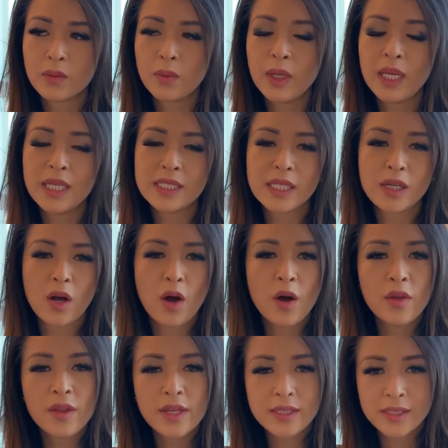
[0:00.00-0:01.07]
releasing
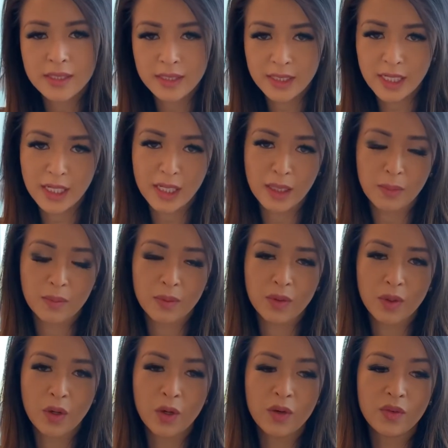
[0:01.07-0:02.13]
all this steam
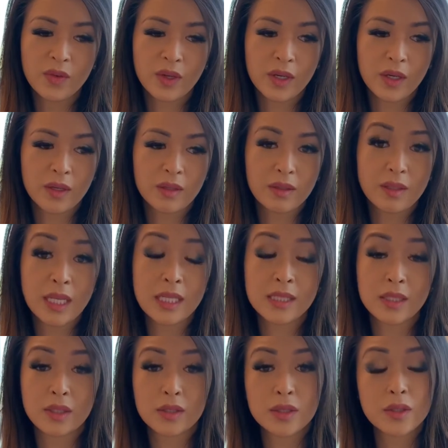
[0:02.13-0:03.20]
over things
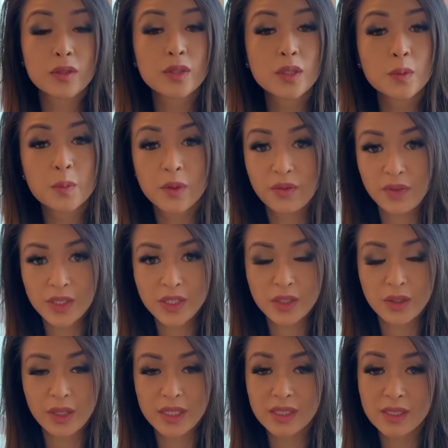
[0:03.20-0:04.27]
that are so
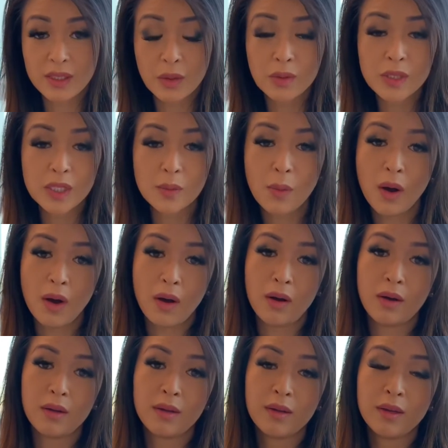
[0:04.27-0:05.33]
superficial and so small.
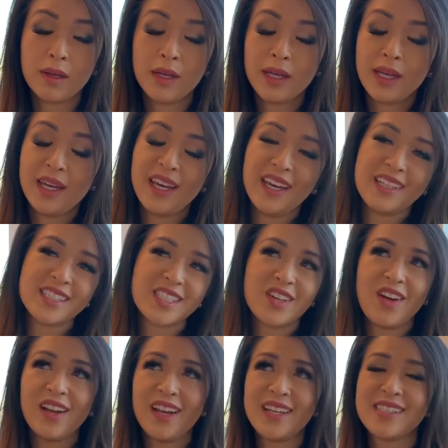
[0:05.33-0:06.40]
And so
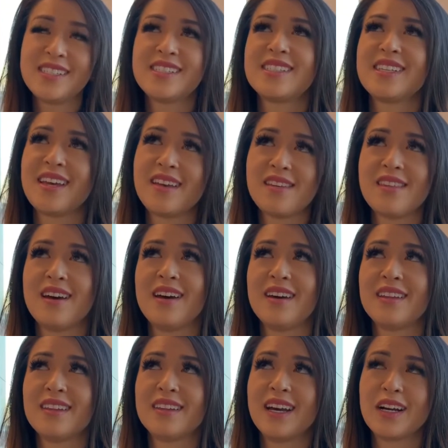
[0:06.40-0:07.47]
I like to say
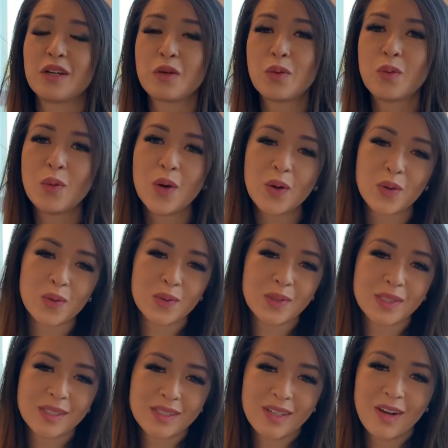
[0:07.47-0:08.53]
that quote
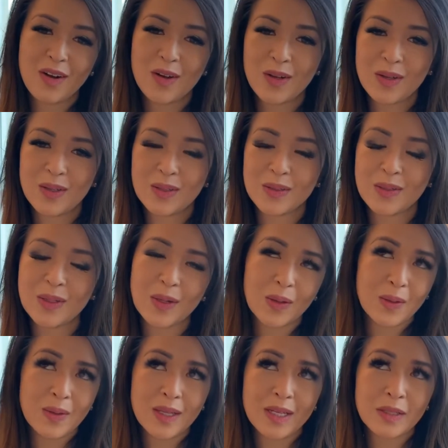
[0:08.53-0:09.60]
called,
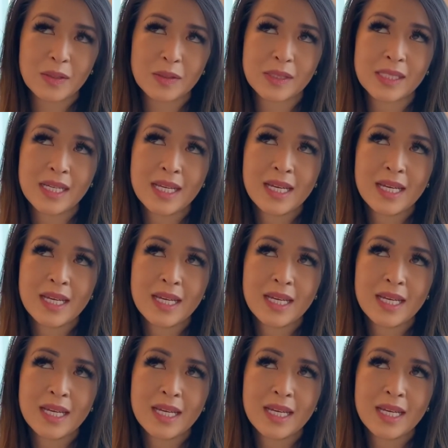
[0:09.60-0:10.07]
it goes,